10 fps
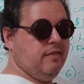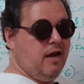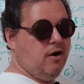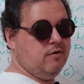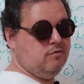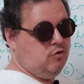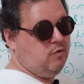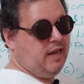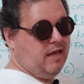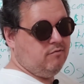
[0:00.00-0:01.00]
there, you
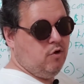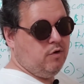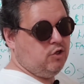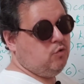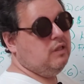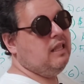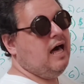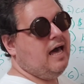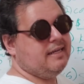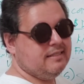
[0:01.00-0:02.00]
can have Dogen do a
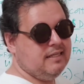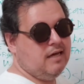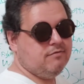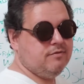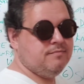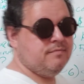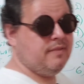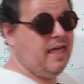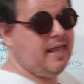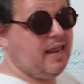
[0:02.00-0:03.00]
lot of stuff.
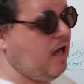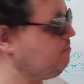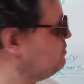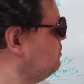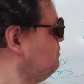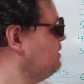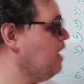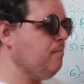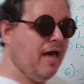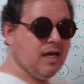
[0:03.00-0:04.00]
And now obviously if he's
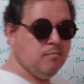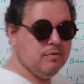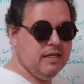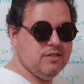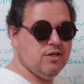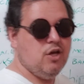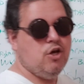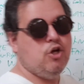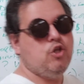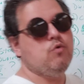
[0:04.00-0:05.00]
got a backup place,
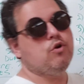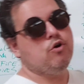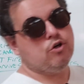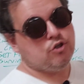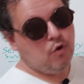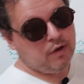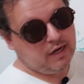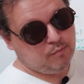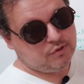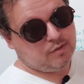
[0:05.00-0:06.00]
you can hook Dogen
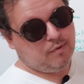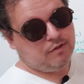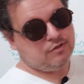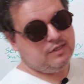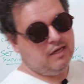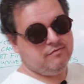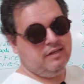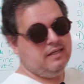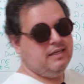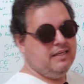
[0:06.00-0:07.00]
up with some other stuff.
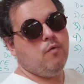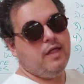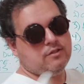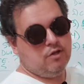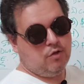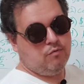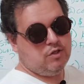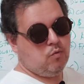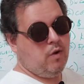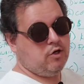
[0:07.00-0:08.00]
Oh, and that's another
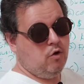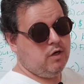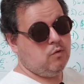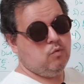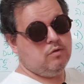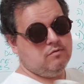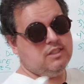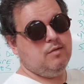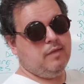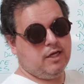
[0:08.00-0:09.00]
reason why Dogen would
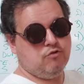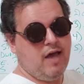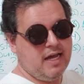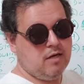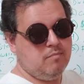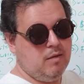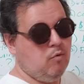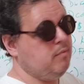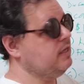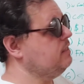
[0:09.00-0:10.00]
seem like a dragon to
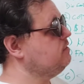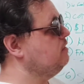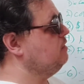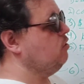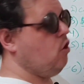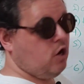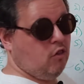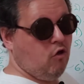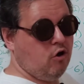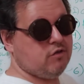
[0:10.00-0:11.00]
people, because on a
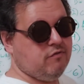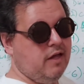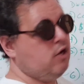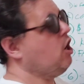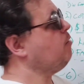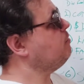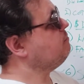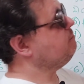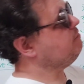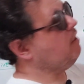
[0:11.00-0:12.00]
large flying carpet,
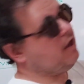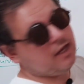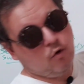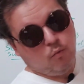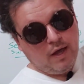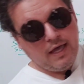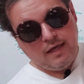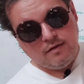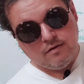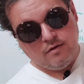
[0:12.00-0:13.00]
flying
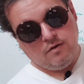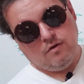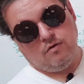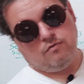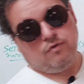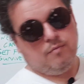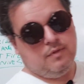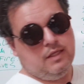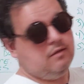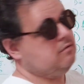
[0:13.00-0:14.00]
away from
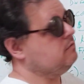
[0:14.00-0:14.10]
the